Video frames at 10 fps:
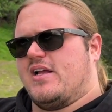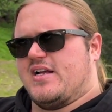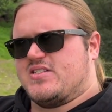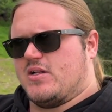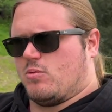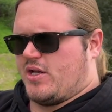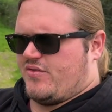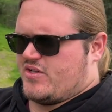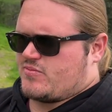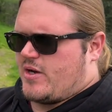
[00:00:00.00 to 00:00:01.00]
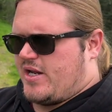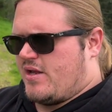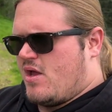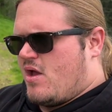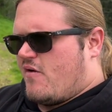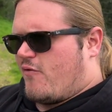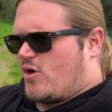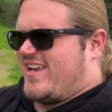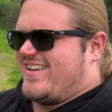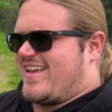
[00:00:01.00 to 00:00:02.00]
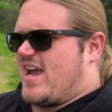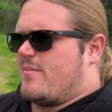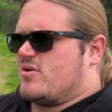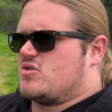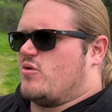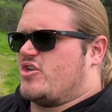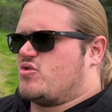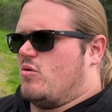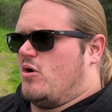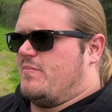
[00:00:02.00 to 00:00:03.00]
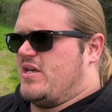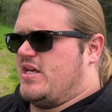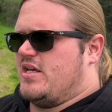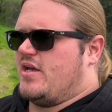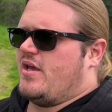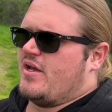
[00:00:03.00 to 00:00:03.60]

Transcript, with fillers: Like I said, we're getting this ready for King of the Hammers, which will be,